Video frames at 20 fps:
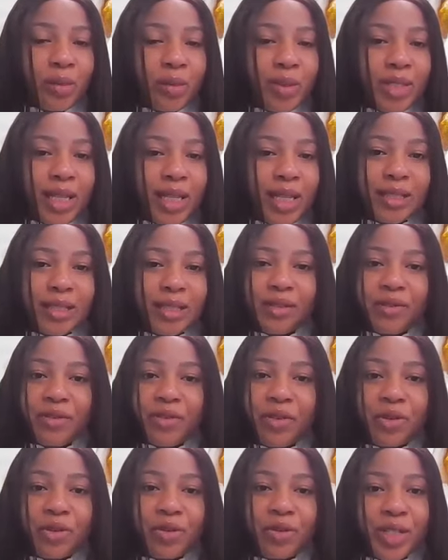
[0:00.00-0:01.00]
start the
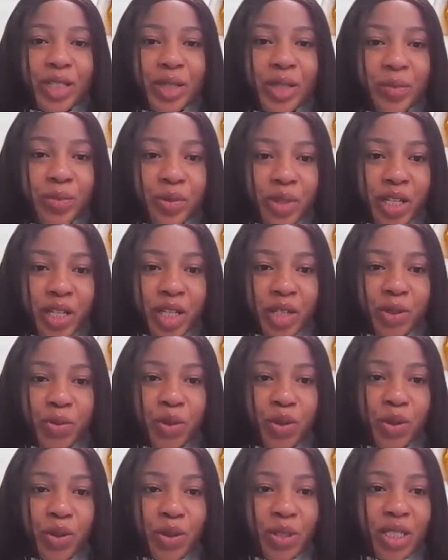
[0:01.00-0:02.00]
fundraising process
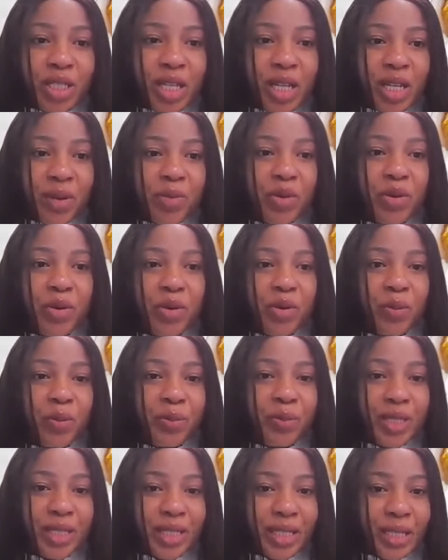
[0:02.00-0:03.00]
with your team, your
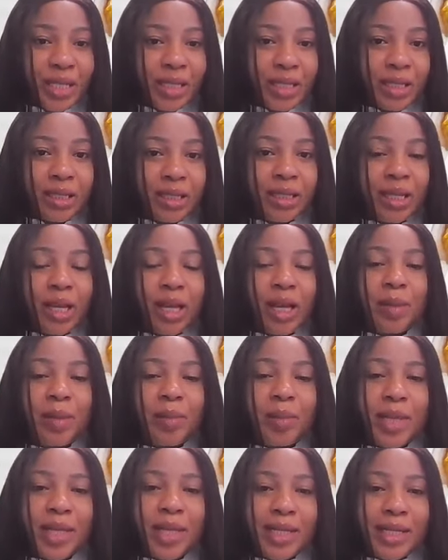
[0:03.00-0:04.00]
businesses,
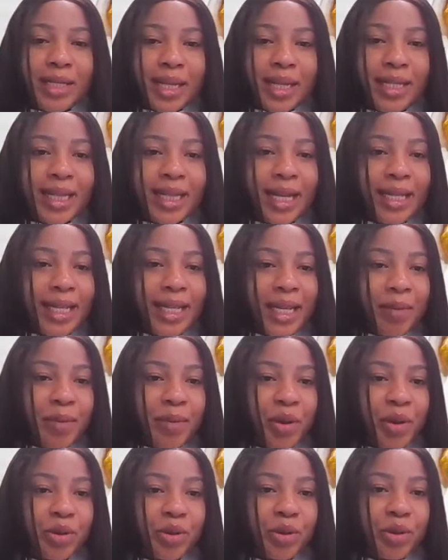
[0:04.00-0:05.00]
please send an
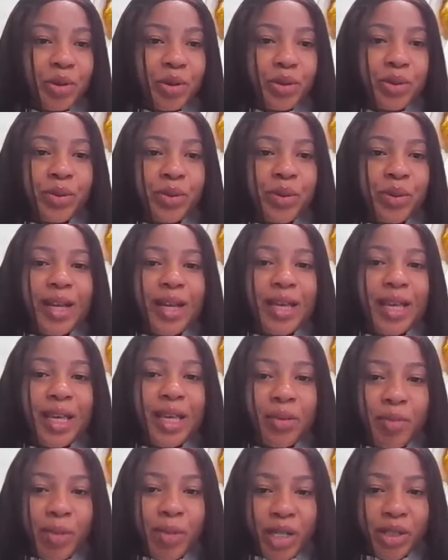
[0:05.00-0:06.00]
email to
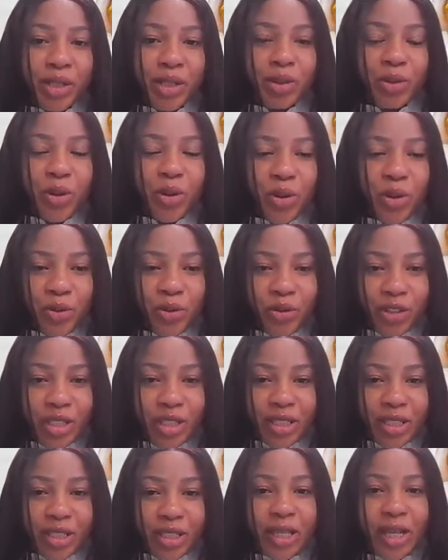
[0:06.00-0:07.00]

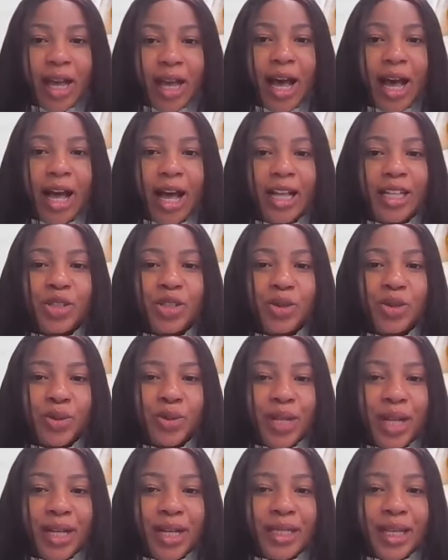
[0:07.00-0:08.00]

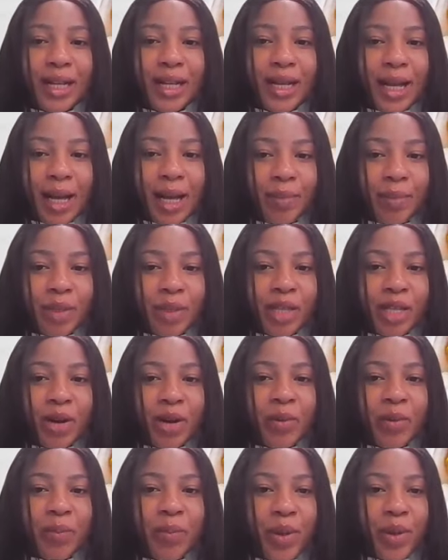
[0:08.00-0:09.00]

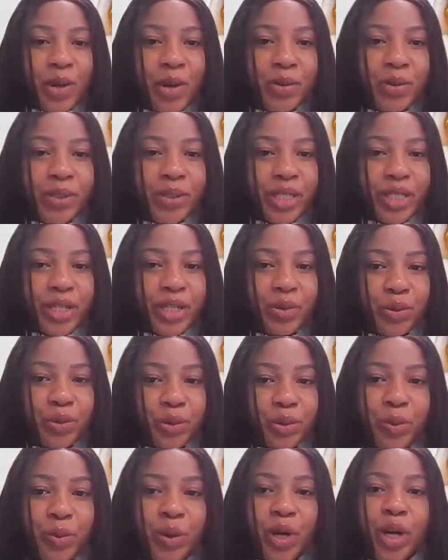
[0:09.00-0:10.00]

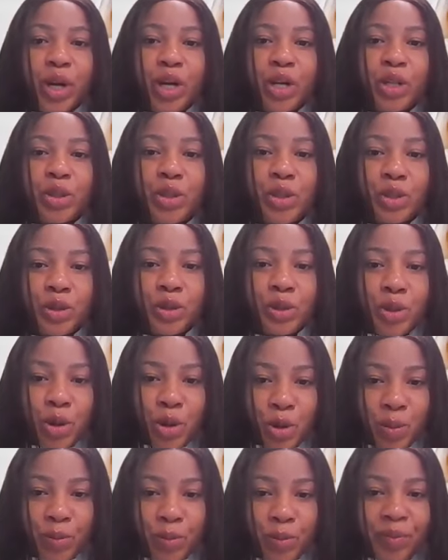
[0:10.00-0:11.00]

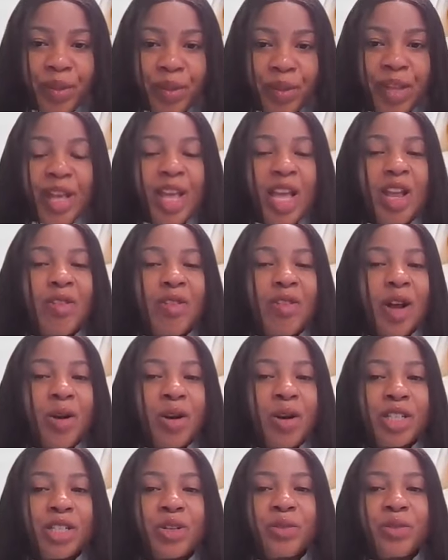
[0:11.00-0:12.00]
ibadanoffice@unitedcapitalplcgroup.com. A
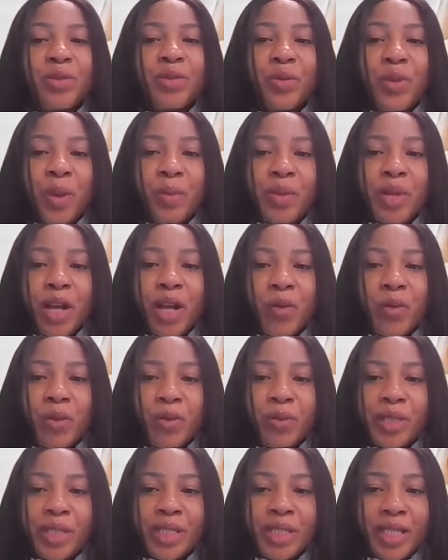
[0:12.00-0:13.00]
recording of the webinar will
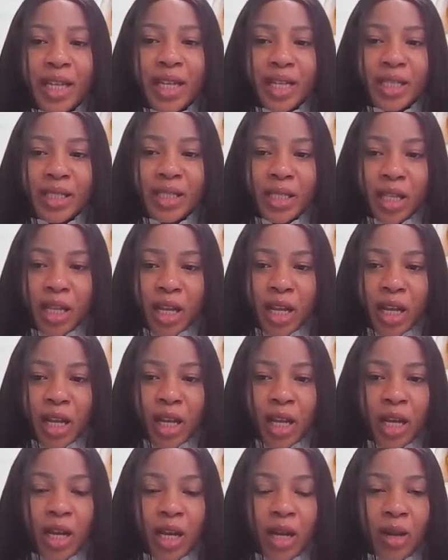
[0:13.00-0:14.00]
be sent
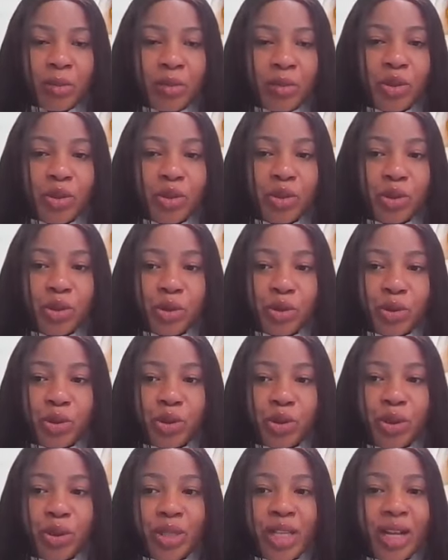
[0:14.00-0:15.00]
to you
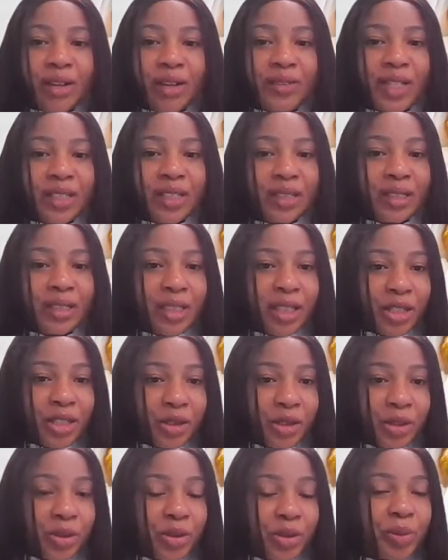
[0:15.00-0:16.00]
shortly after the
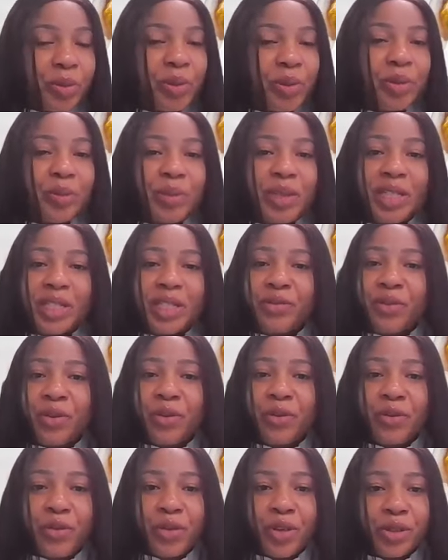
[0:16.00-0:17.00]
session. Please
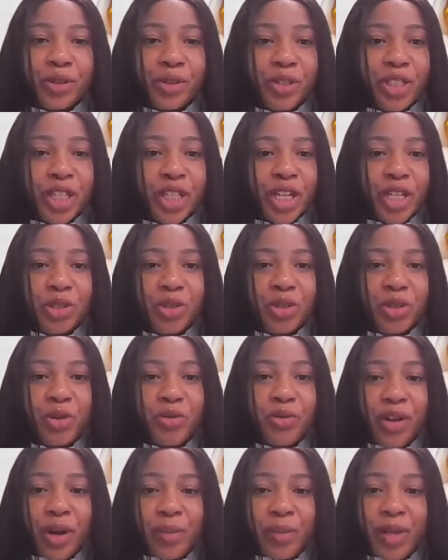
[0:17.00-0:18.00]
feel free to share to your
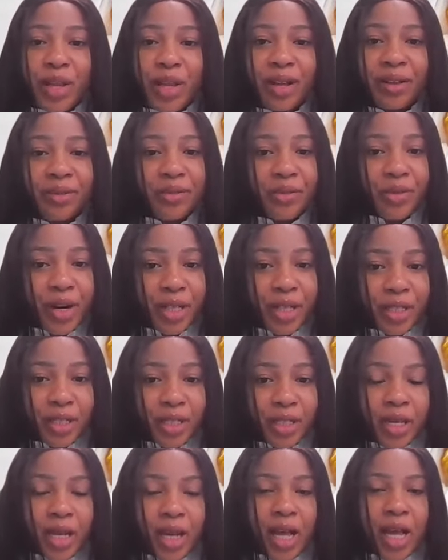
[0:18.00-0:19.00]
family and
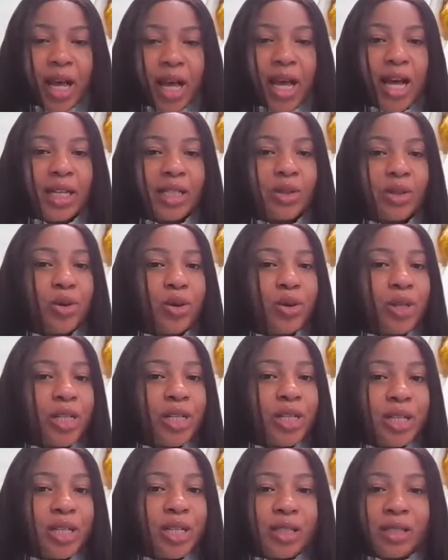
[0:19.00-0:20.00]
friends and
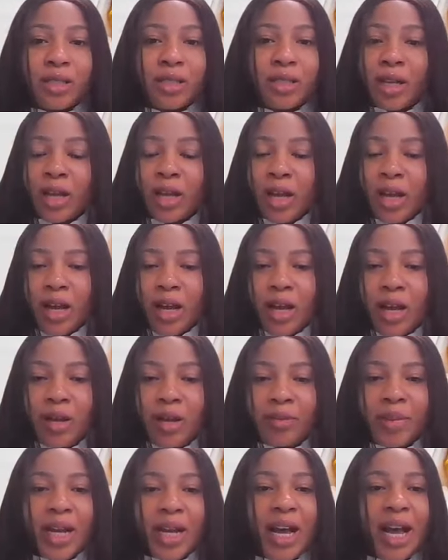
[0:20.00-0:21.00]
colleagues
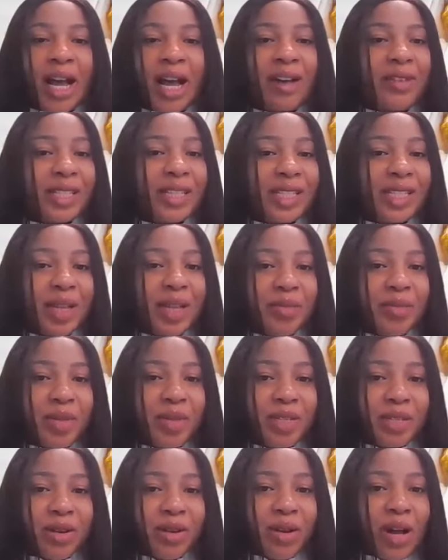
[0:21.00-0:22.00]
that have
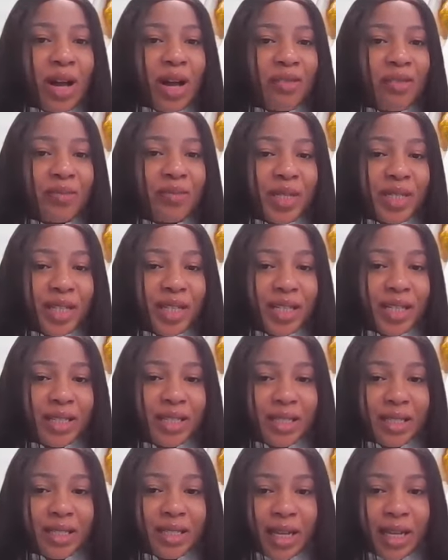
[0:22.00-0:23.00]
SMEs or have
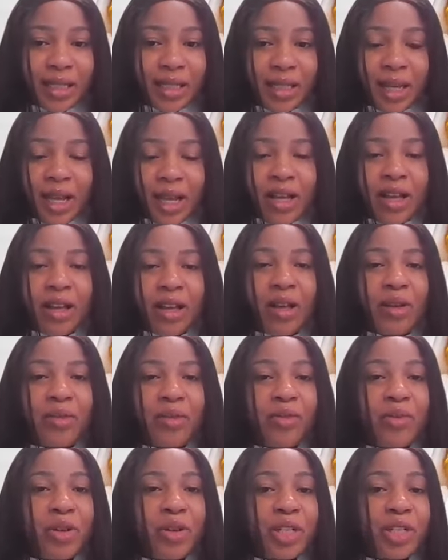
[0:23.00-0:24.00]
businesses that
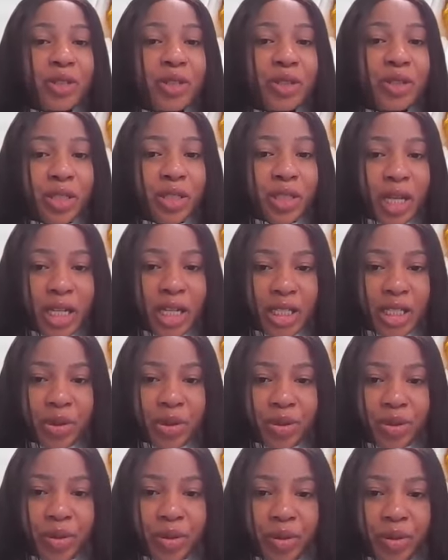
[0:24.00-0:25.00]
fall into this
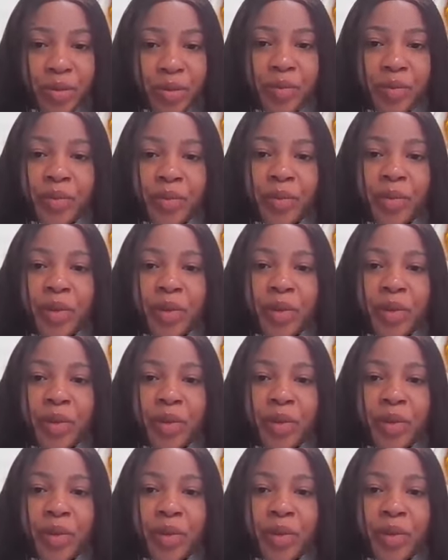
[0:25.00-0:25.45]
category.